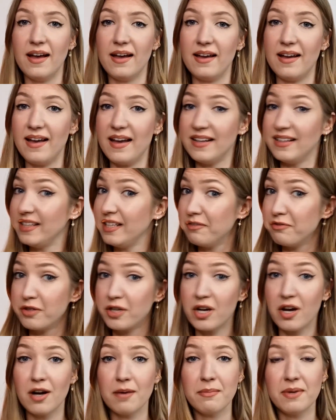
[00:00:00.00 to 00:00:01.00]
Leave
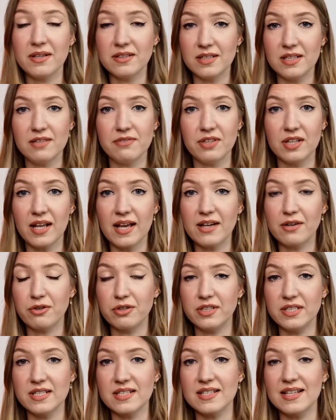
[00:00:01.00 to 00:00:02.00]
a comment, leave a like
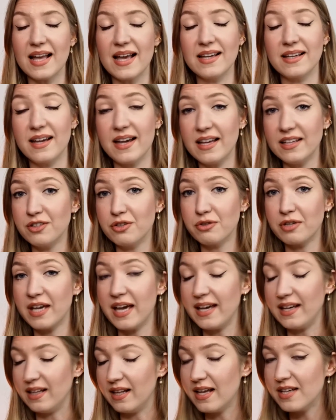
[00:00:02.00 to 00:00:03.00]
or dislike, and
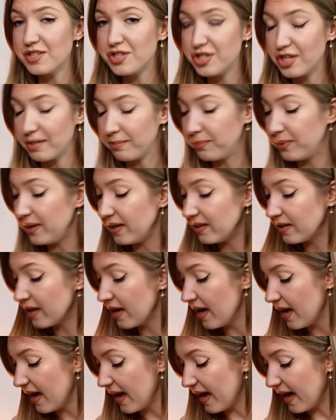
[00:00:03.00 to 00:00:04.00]
okay, let's jump in.